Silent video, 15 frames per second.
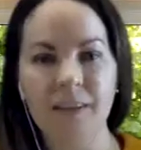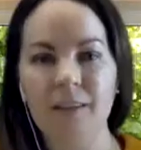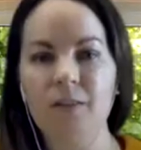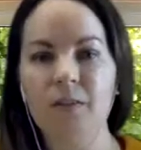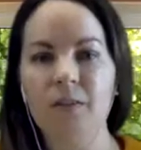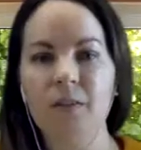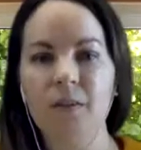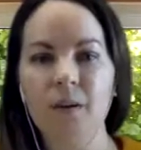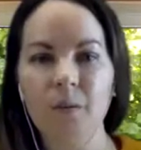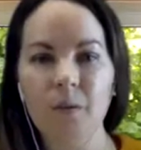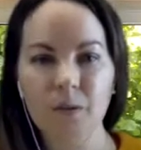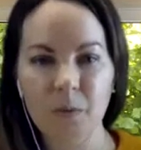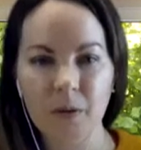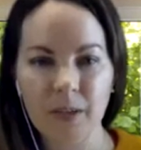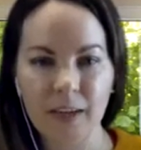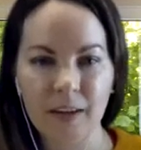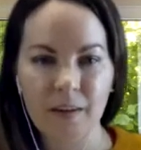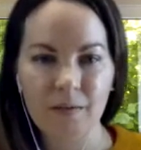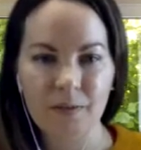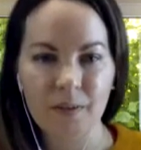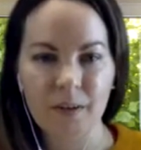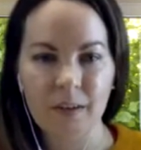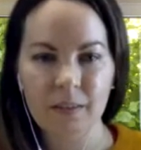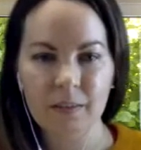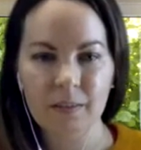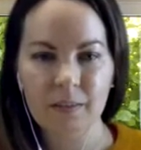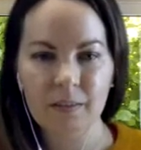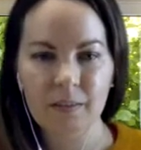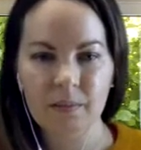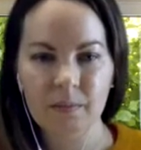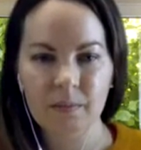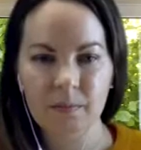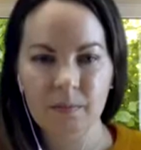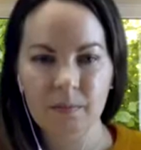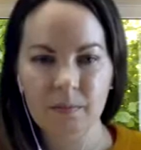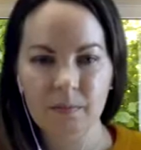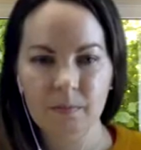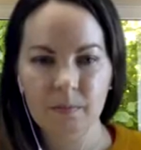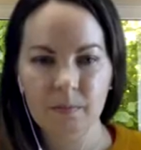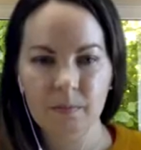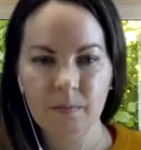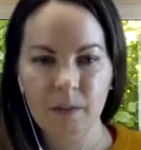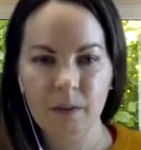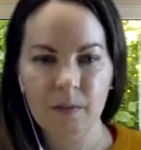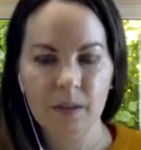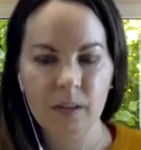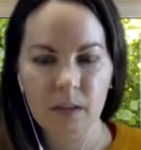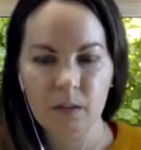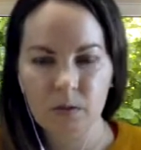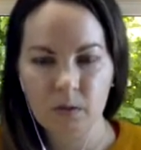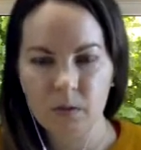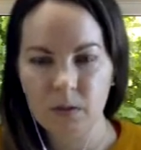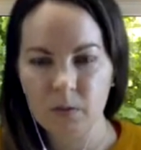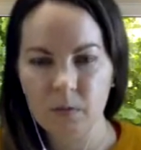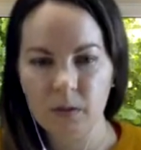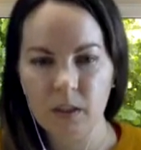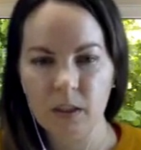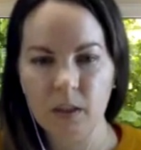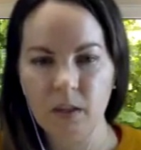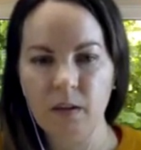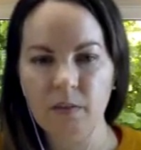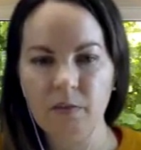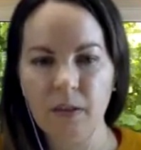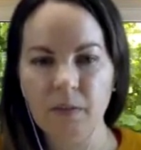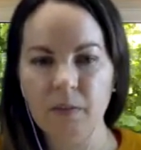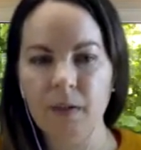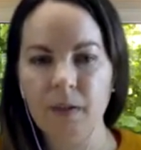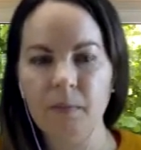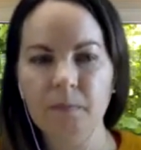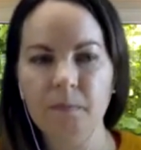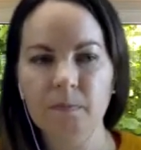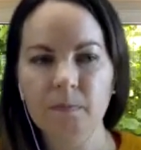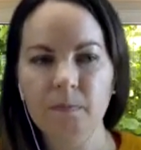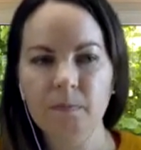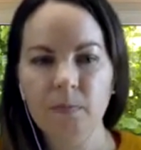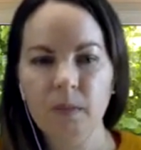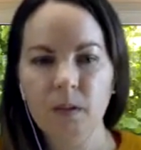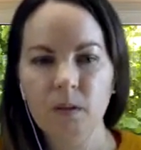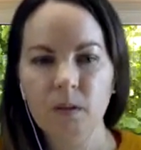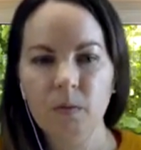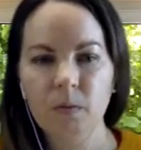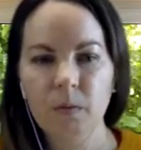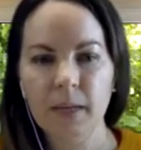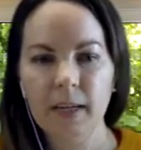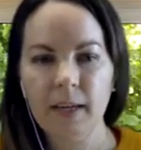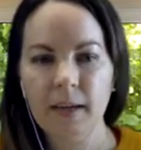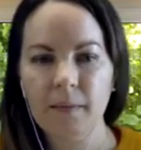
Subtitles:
is always working out for us. Everything is always working in our favor. We have